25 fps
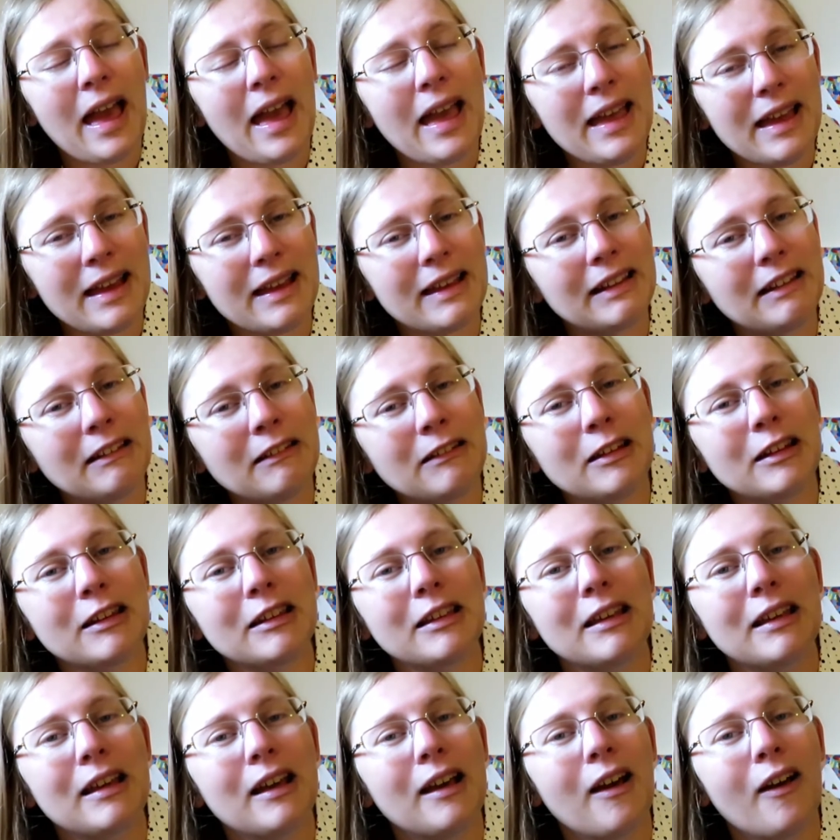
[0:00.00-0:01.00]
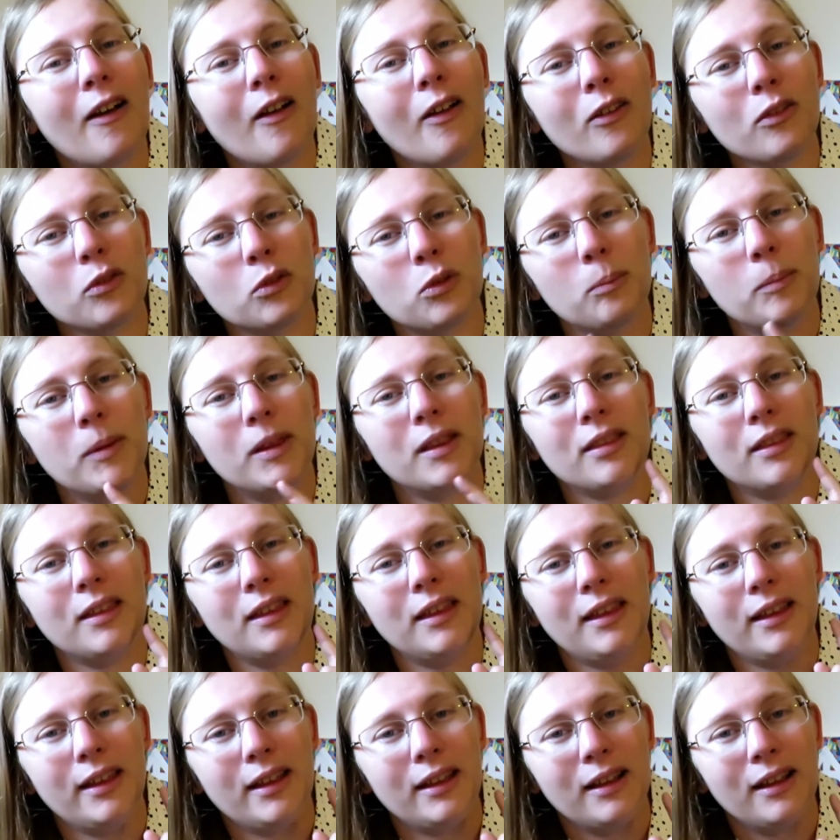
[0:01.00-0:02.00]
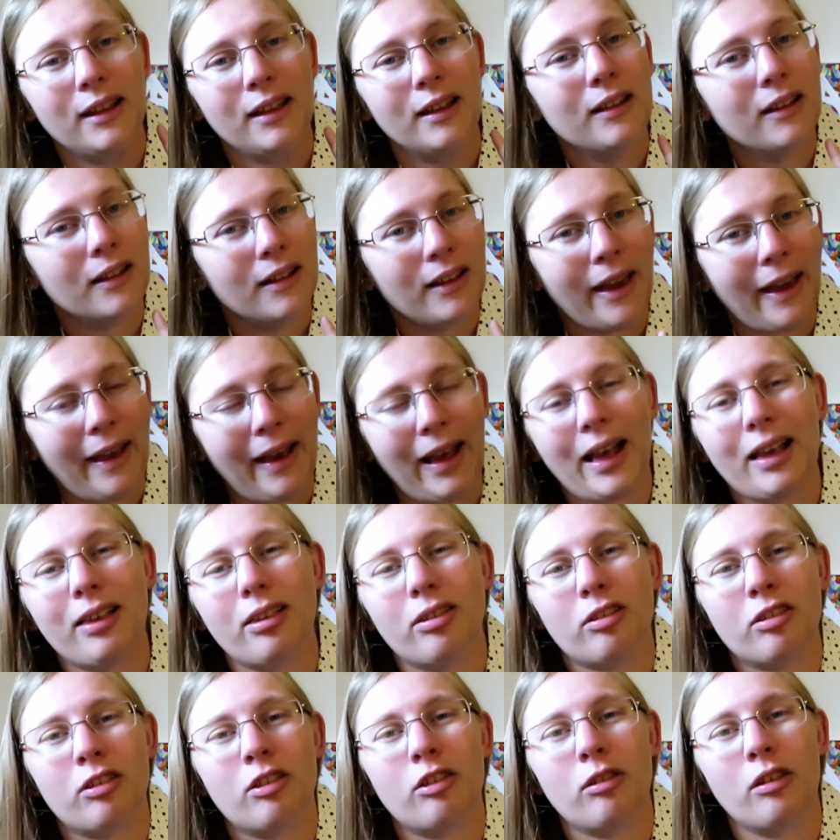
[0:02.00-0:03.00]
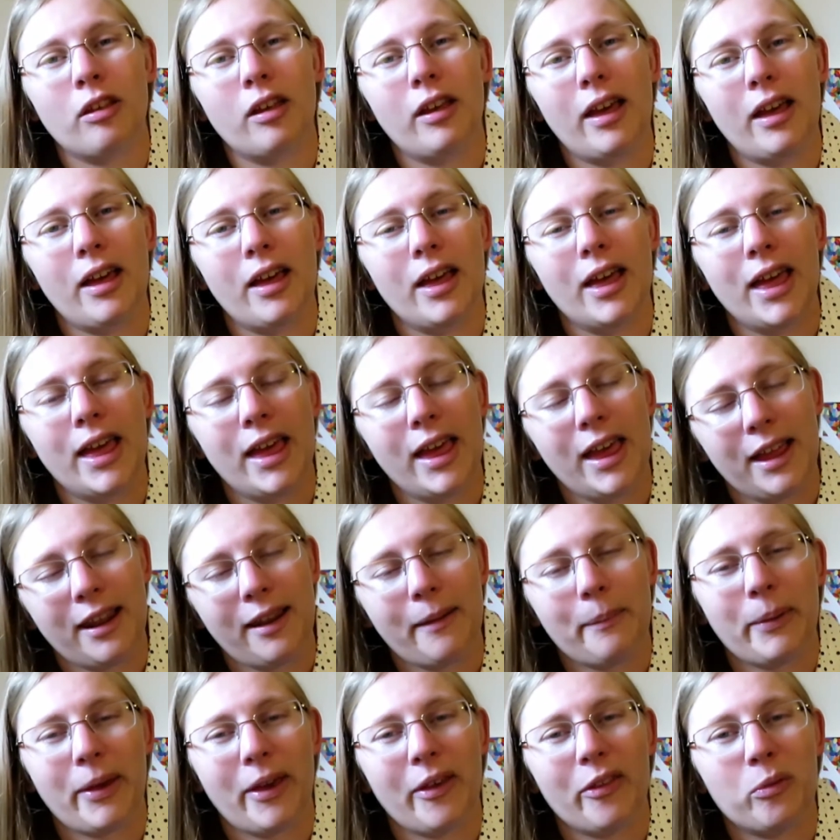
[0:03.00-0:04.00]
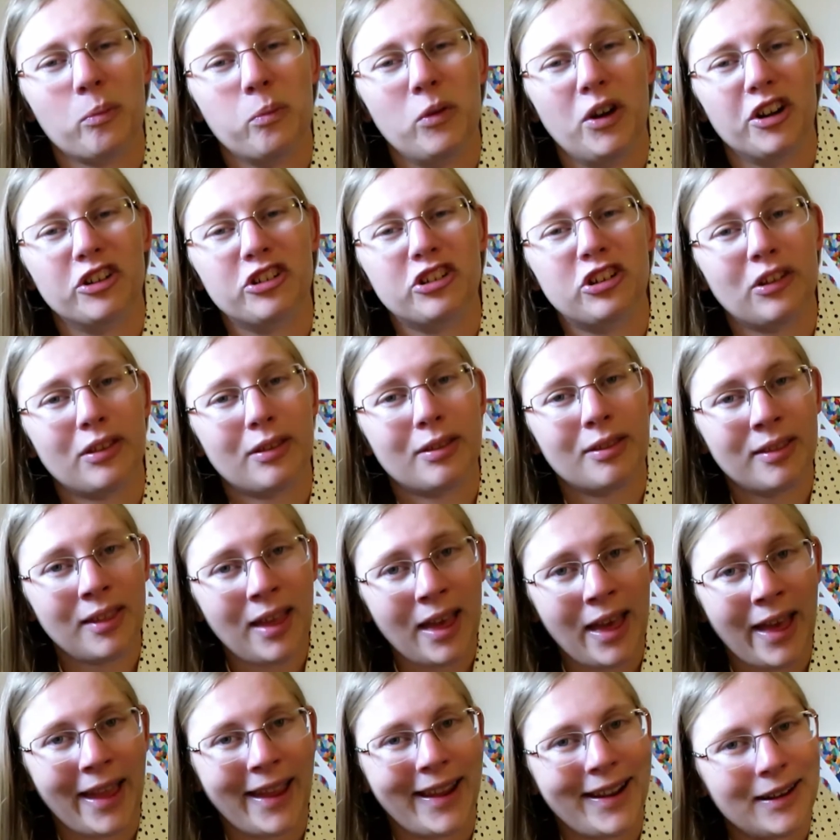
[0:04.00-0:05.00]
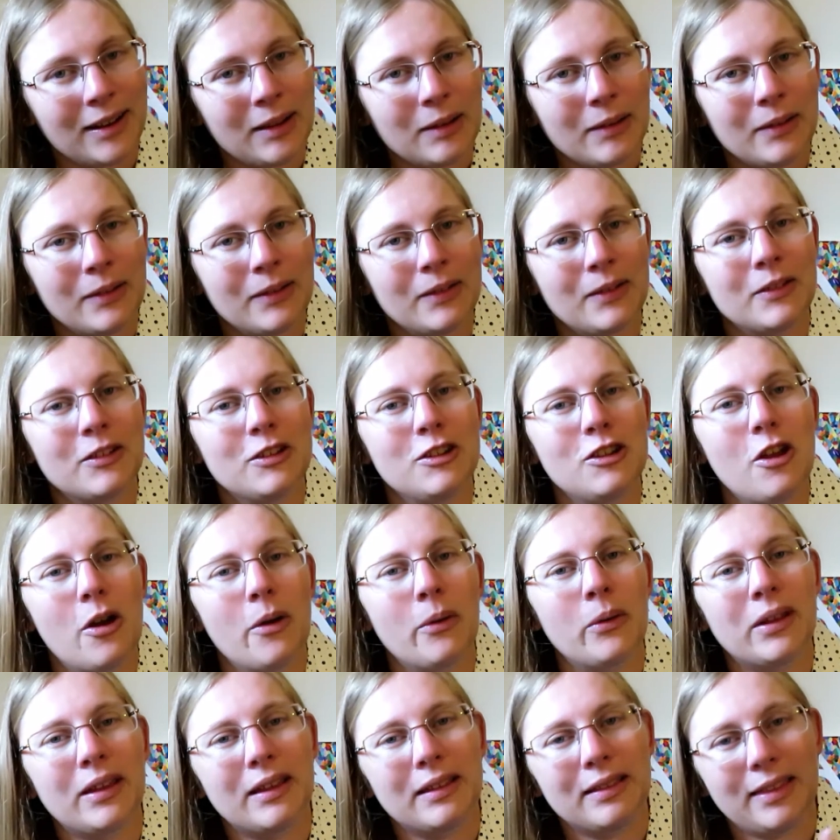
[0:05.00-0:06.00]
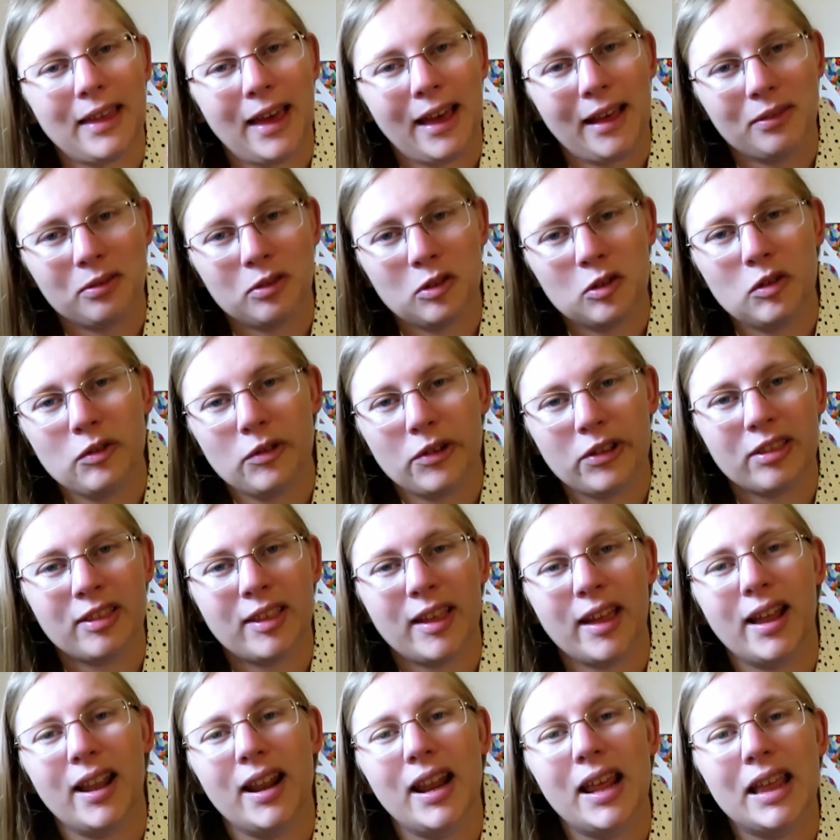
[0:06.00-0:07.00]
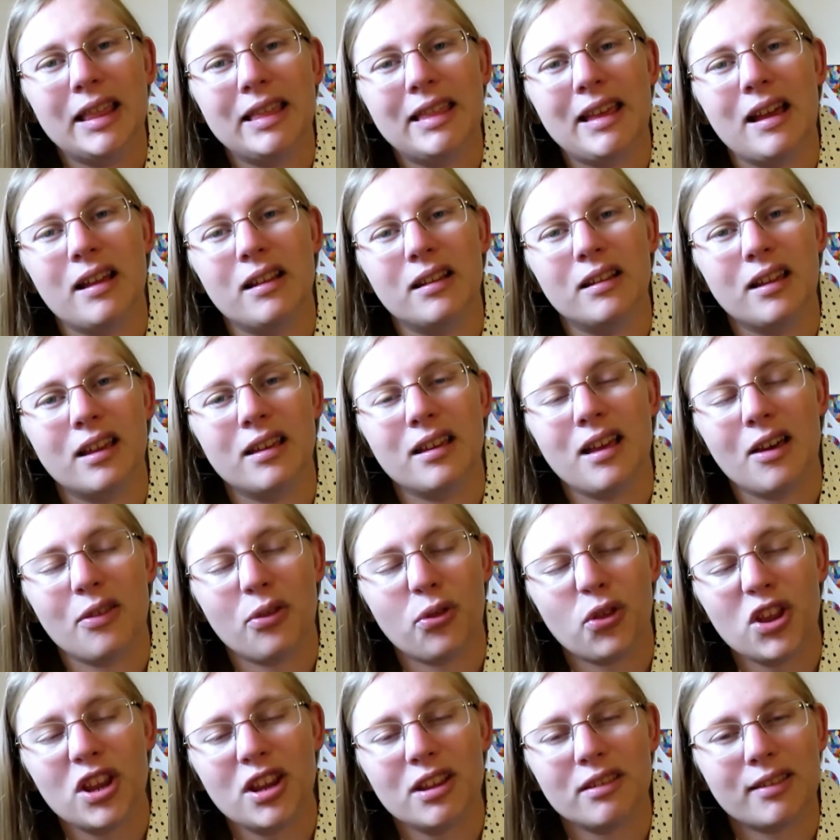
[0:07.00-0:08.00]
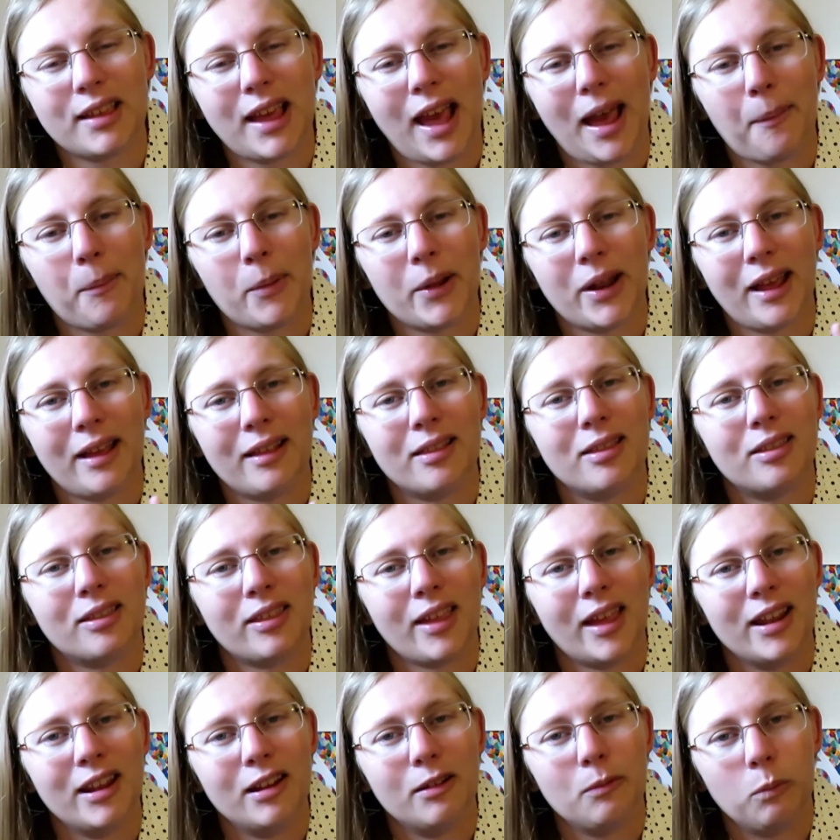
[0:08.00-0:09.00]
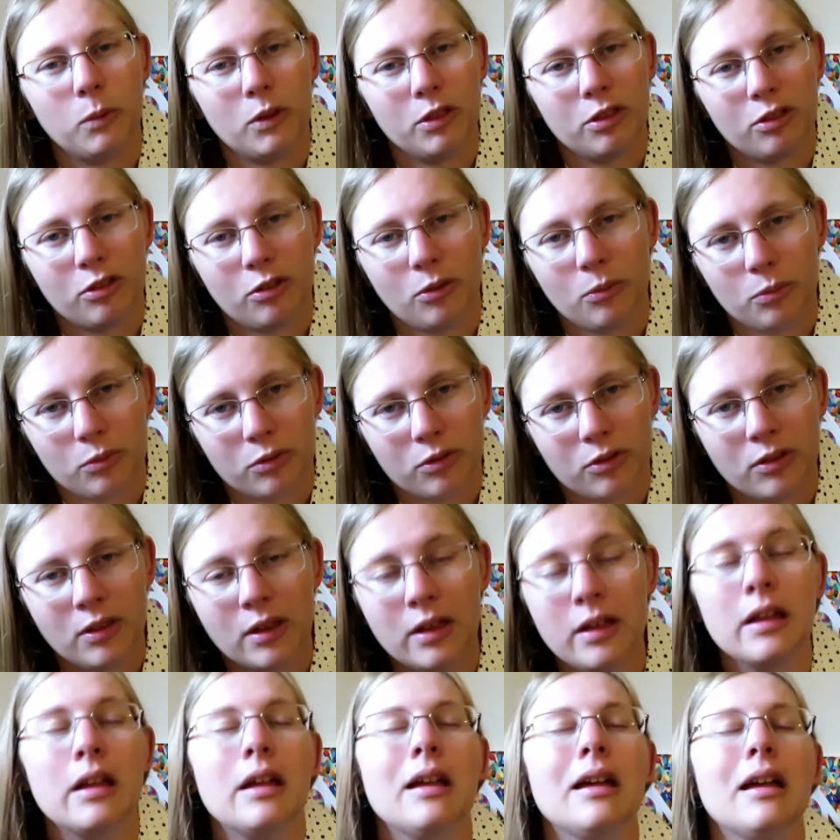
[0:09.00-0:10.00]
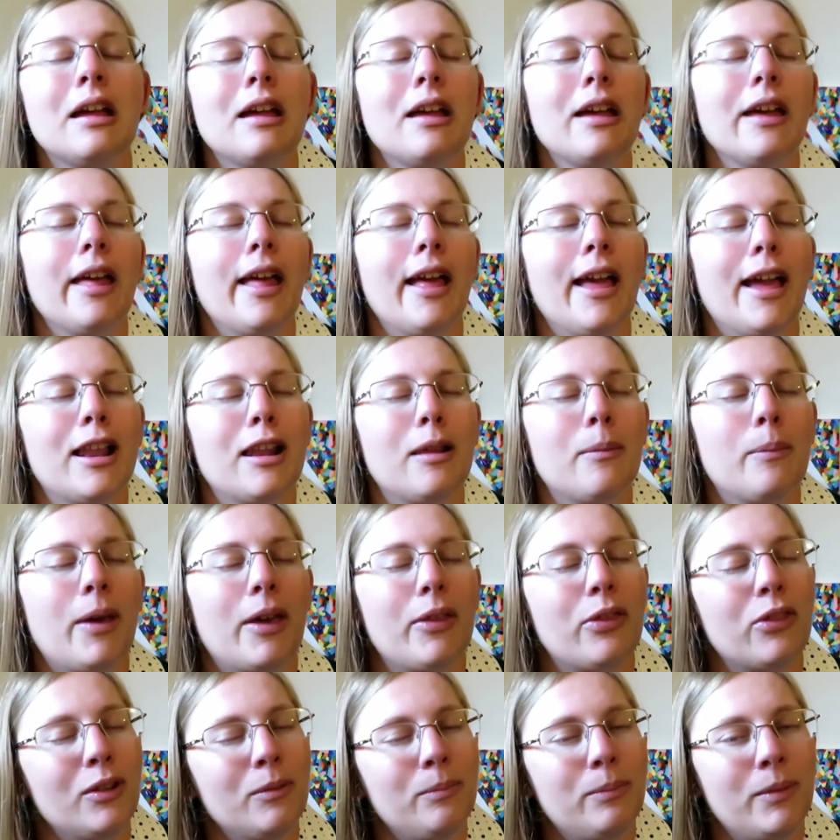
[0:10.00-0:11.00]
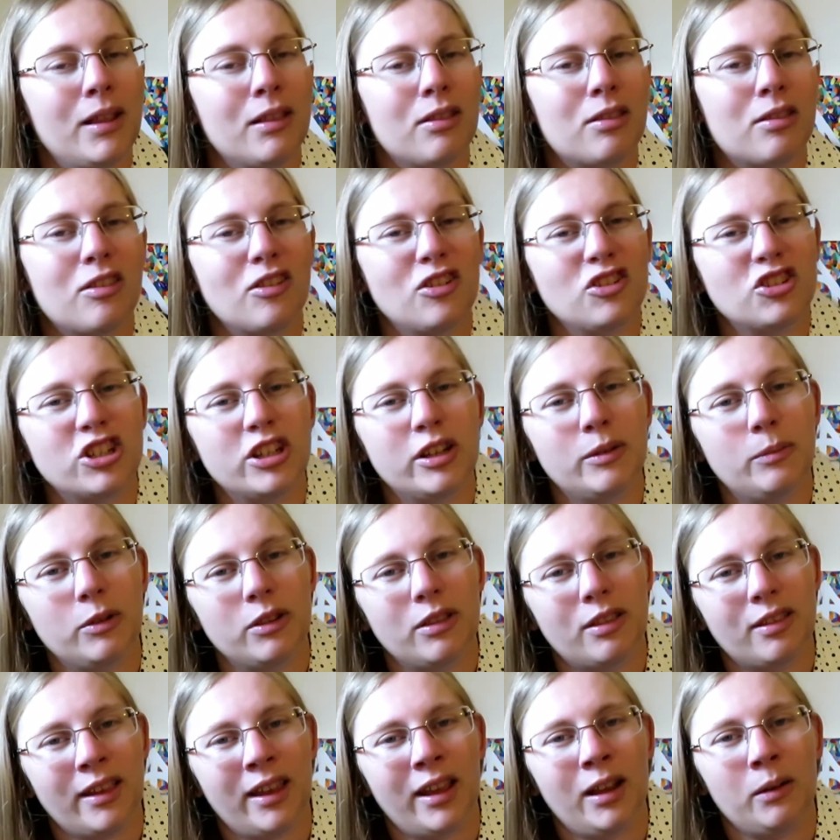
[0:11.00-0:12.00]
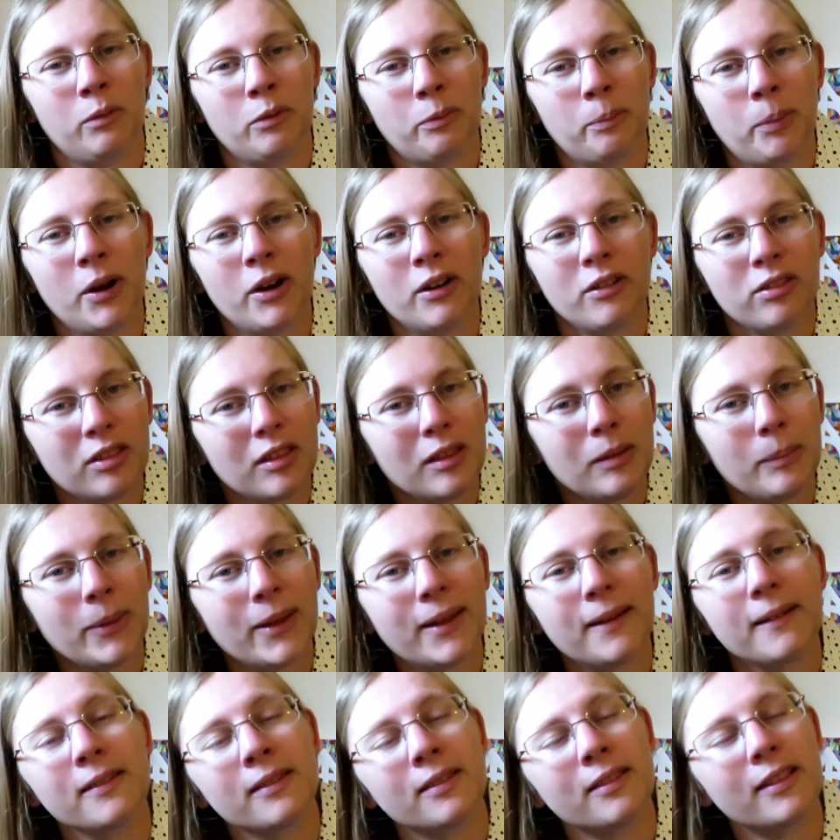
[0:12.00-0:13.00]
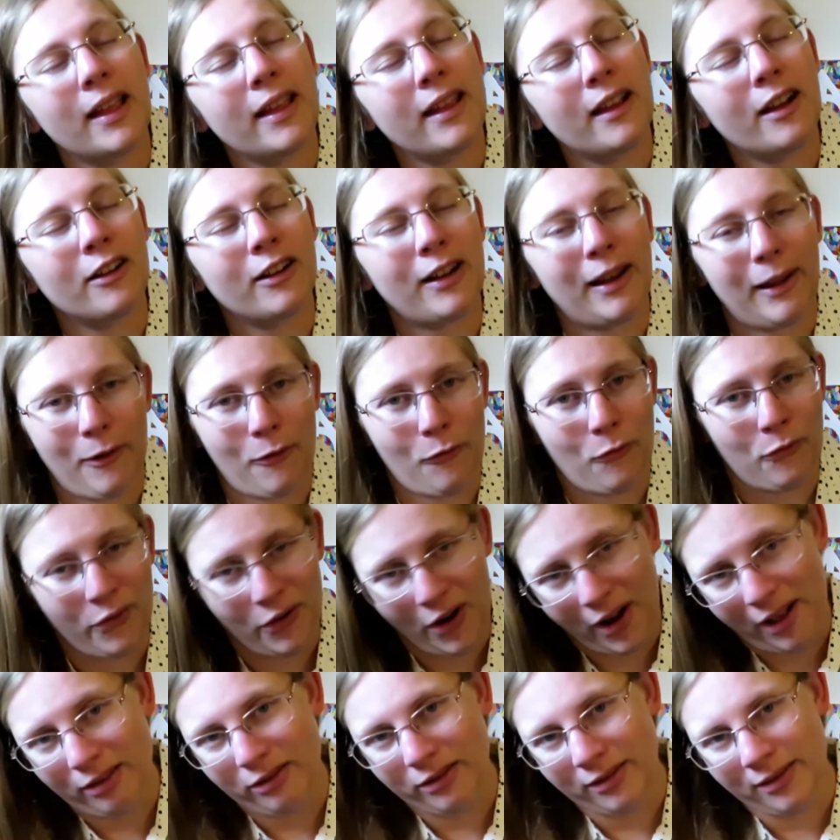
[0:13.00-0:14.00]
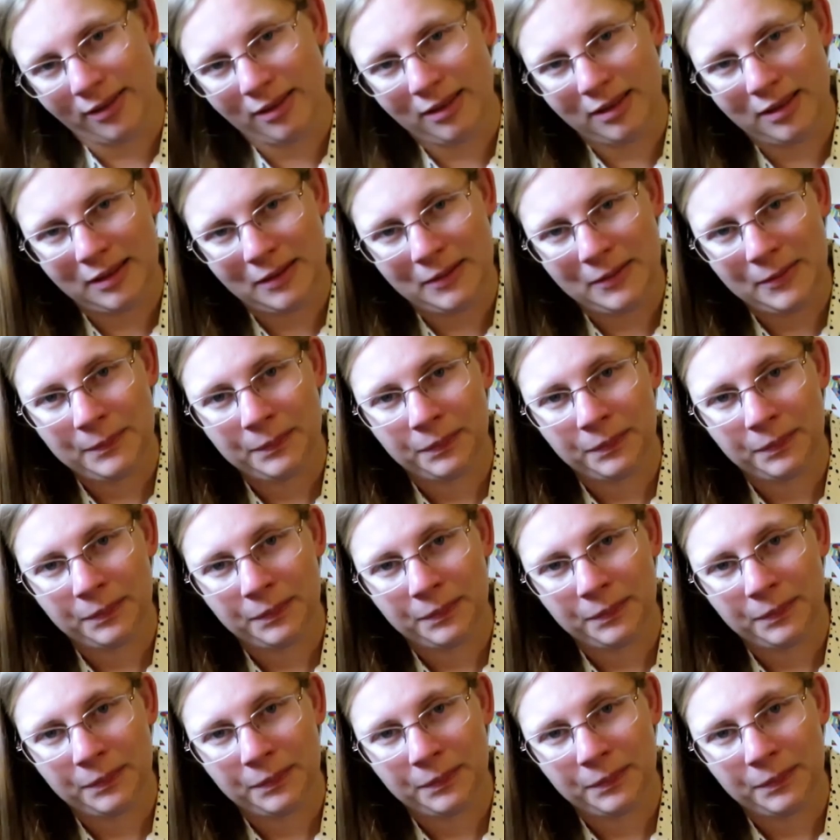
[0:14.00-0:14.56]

and ultimately asks Annabeth where she'll side, noting that Luke said that Athena's cabin had sided with Zeus. Annabeth admits she would side with Percy because they are now friends.